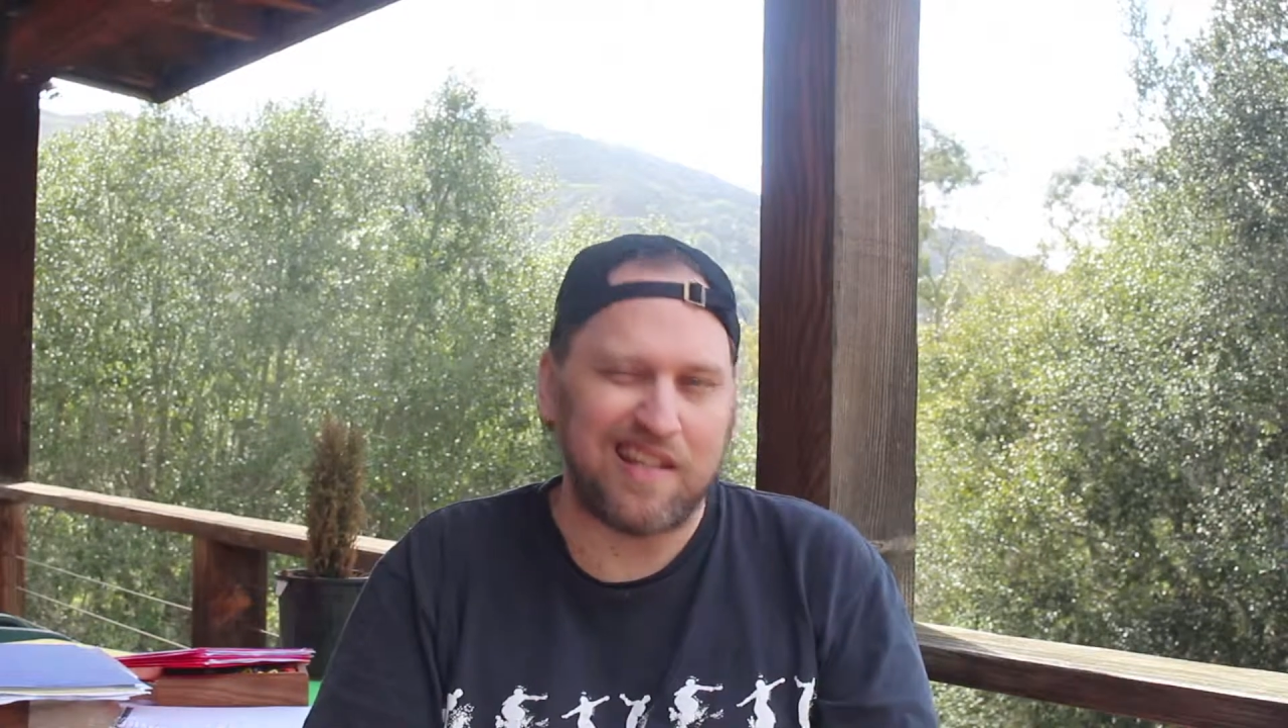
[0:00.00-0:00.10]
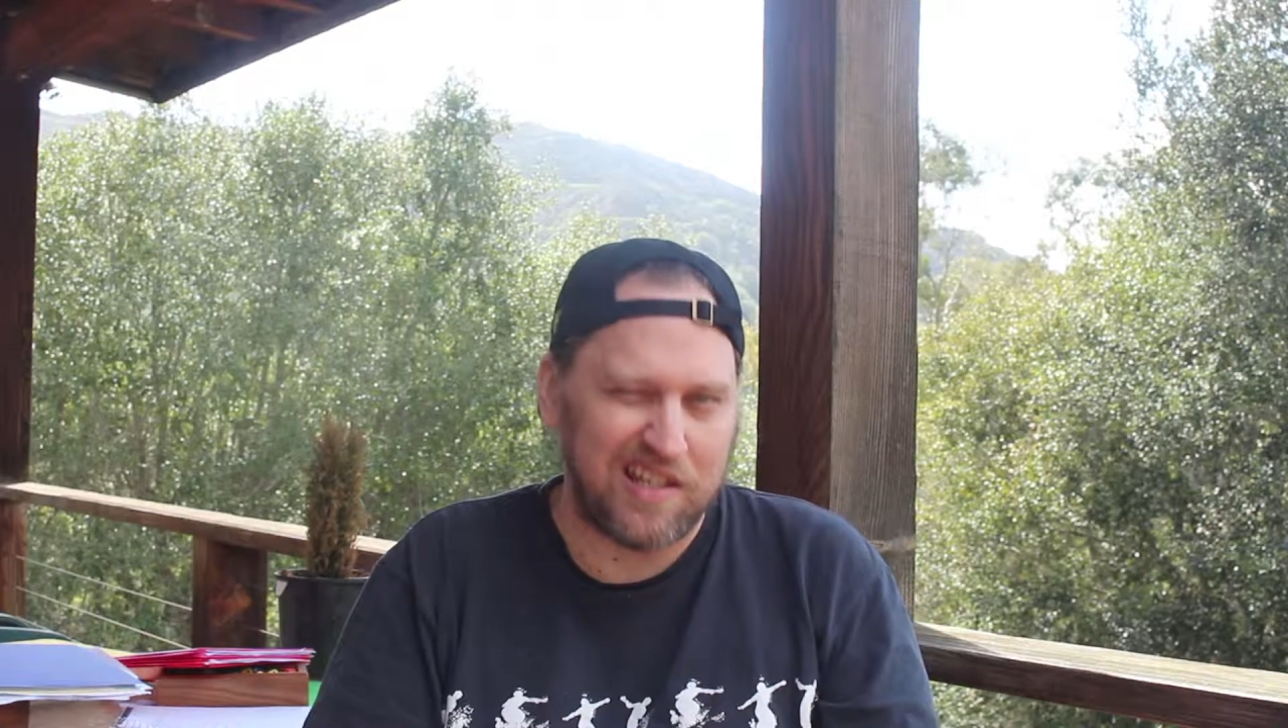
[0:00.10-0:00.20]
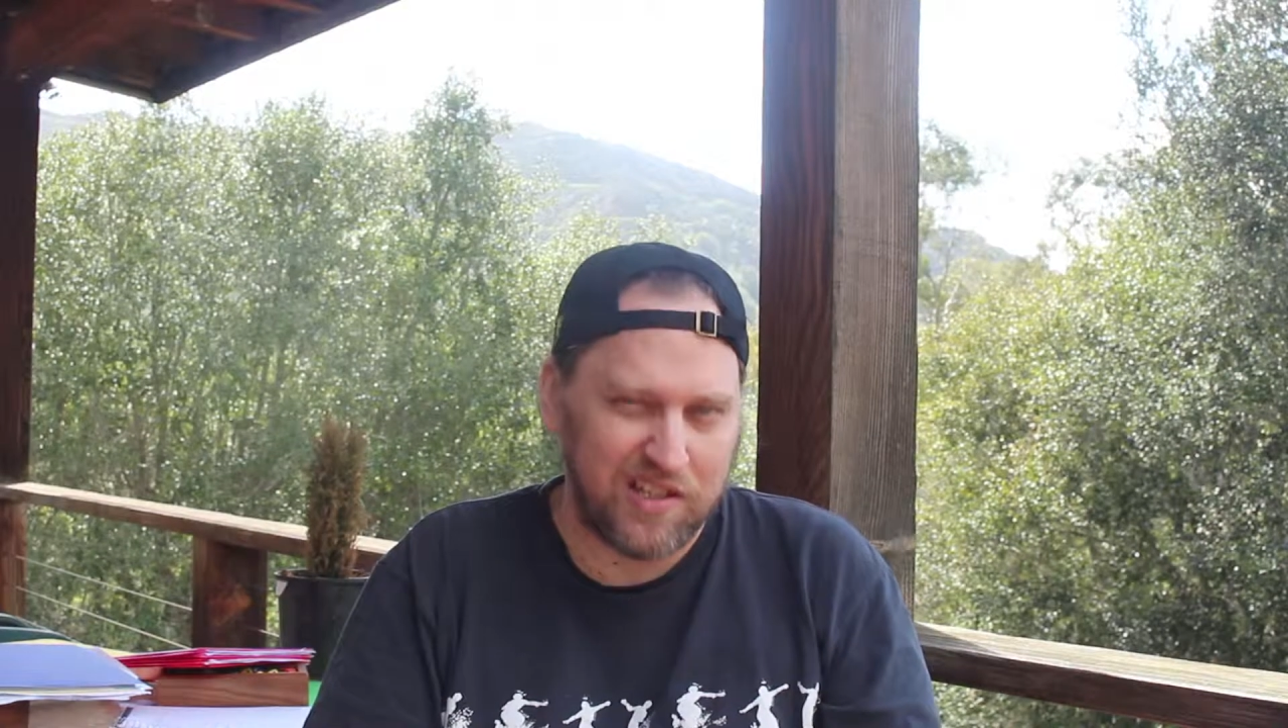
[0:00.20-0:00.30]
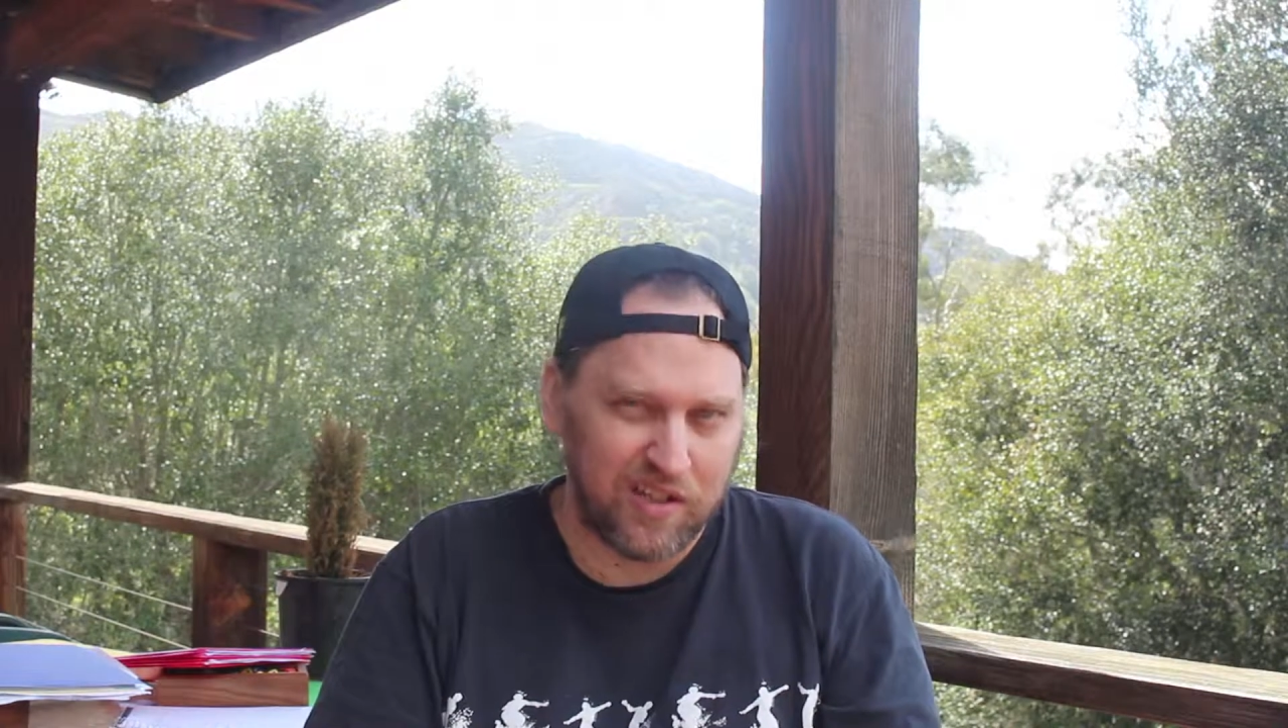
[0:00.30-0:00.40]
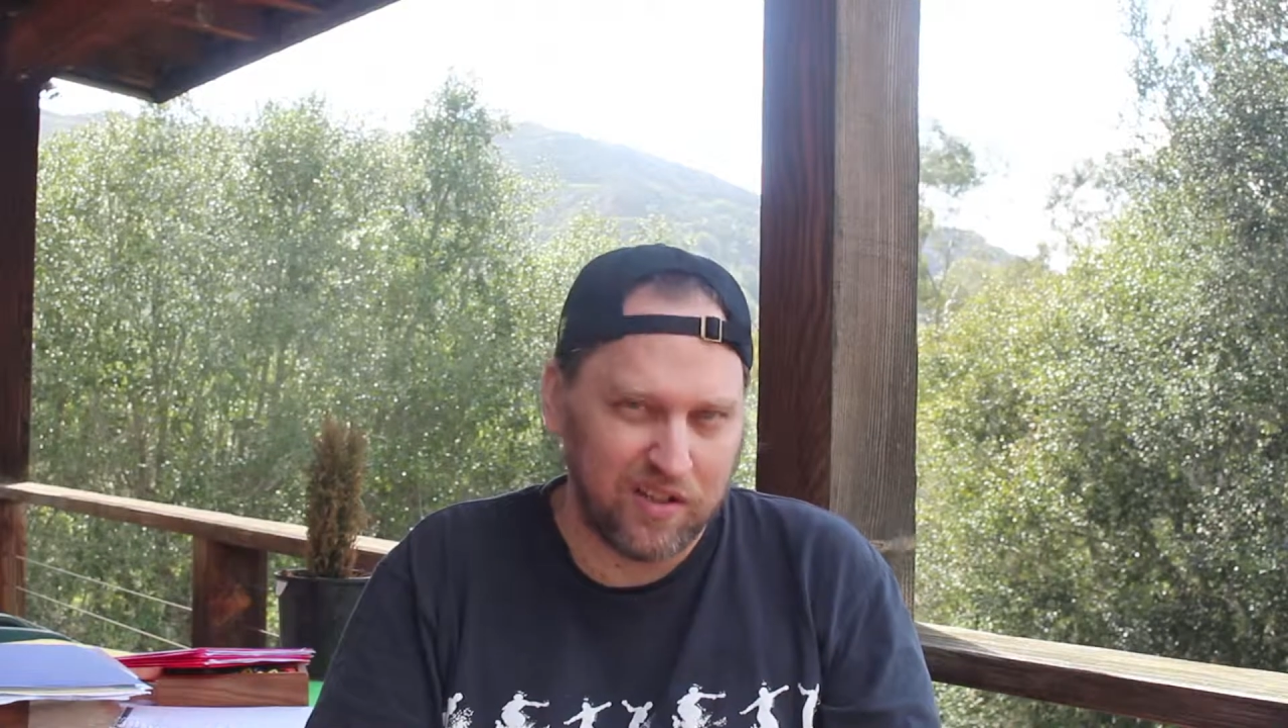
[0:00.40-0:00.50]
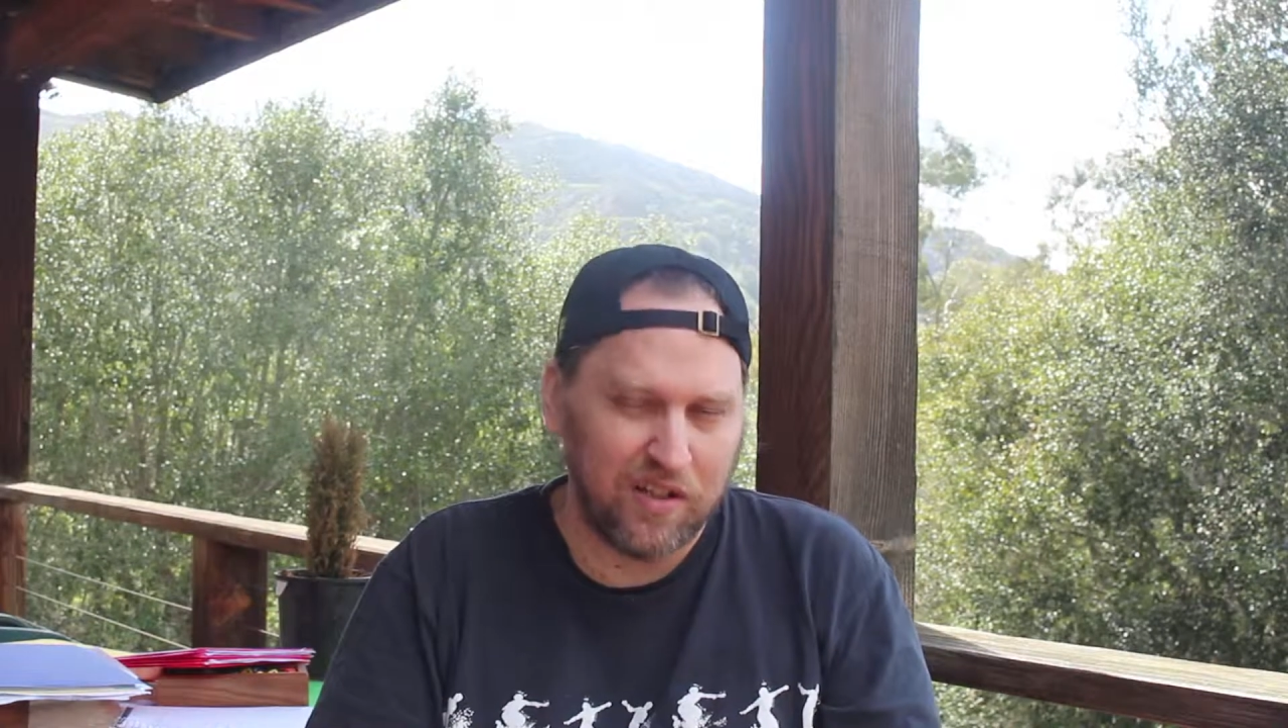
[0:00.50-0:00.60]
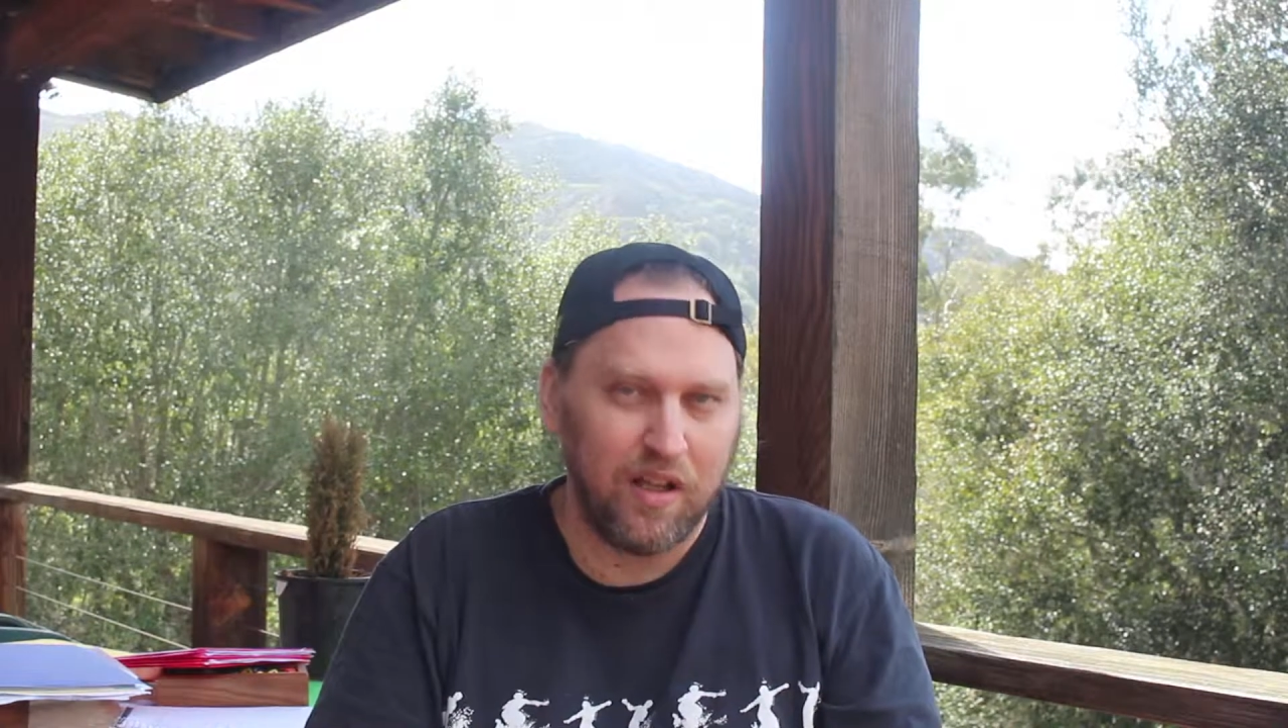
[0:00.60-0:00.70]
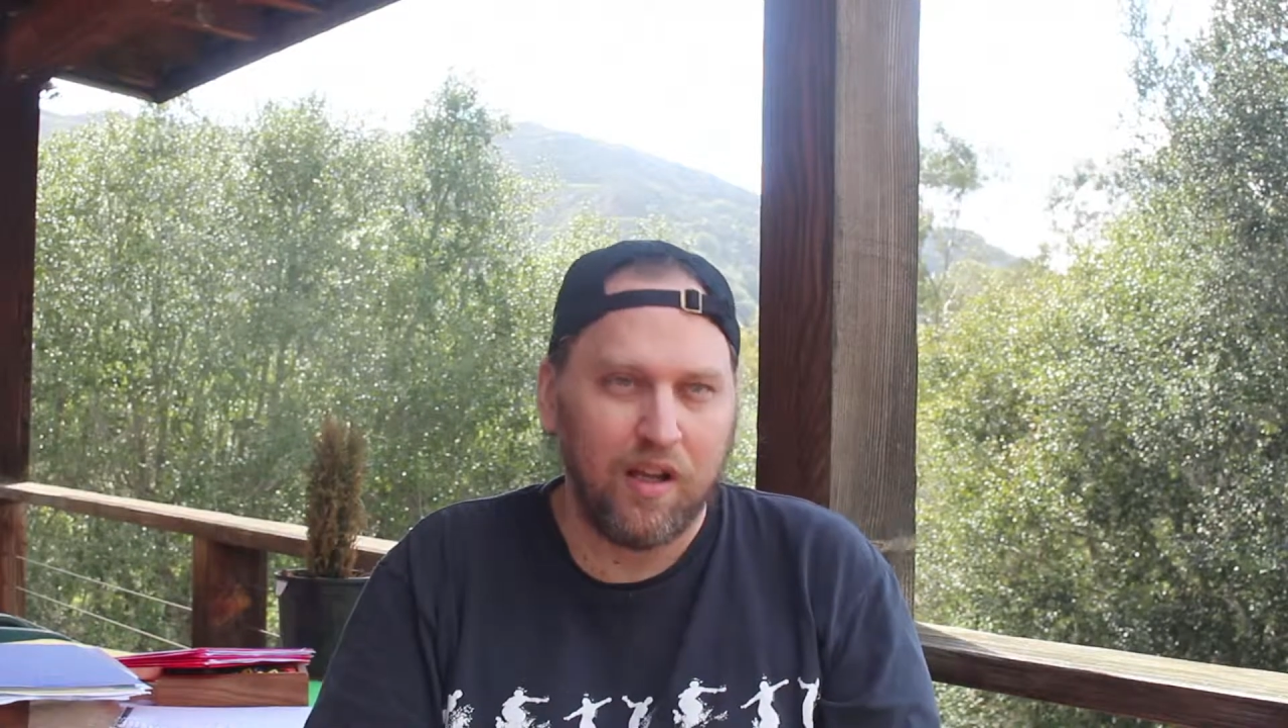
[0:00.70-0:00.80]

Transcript: easier.